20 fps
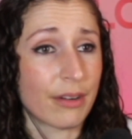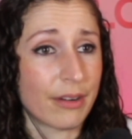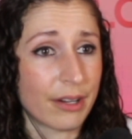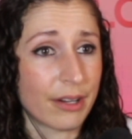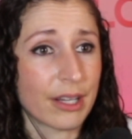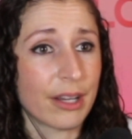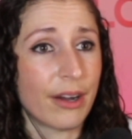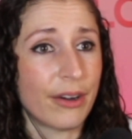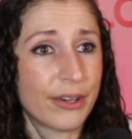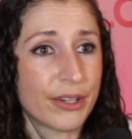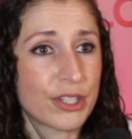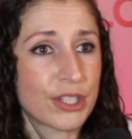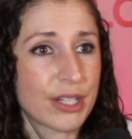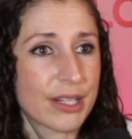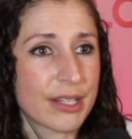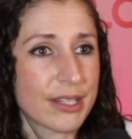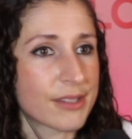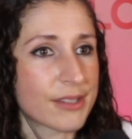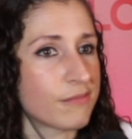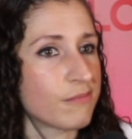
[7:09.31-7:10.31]

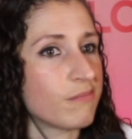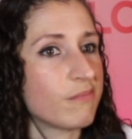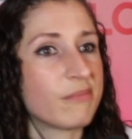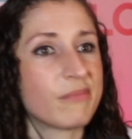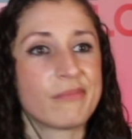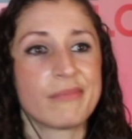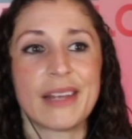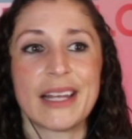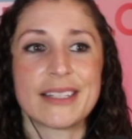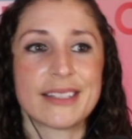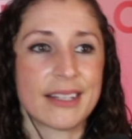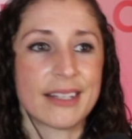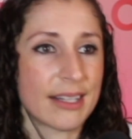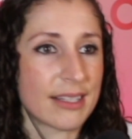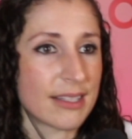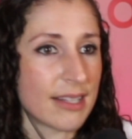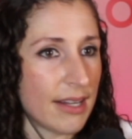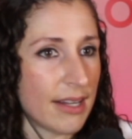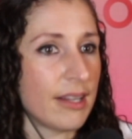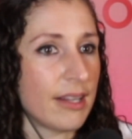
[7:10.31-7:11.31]
audiologist, that's getting
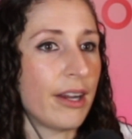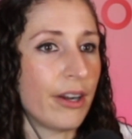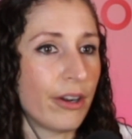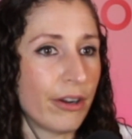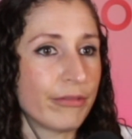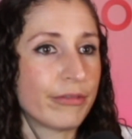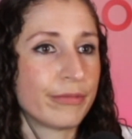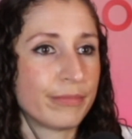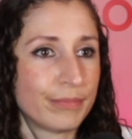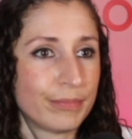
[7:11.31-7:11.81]
taken care of.